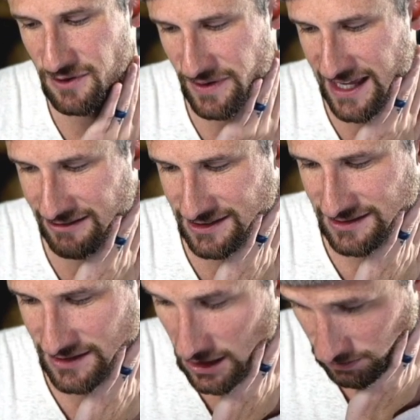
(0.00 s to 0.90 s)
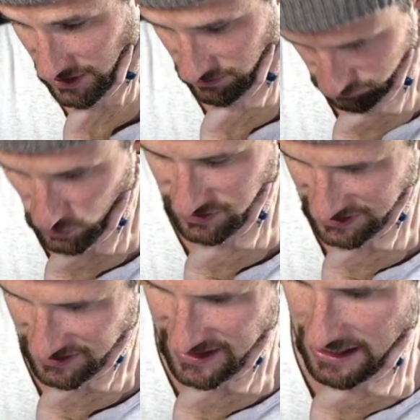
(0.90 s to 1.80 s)
for with that one. Nope, he will
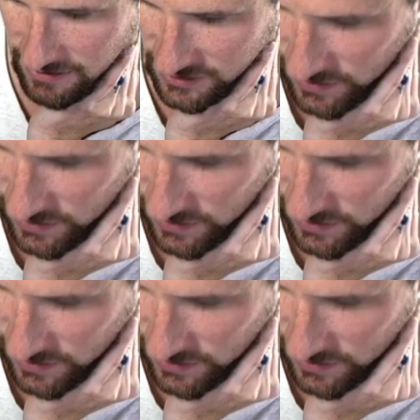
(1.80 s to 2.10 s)
still hit that one as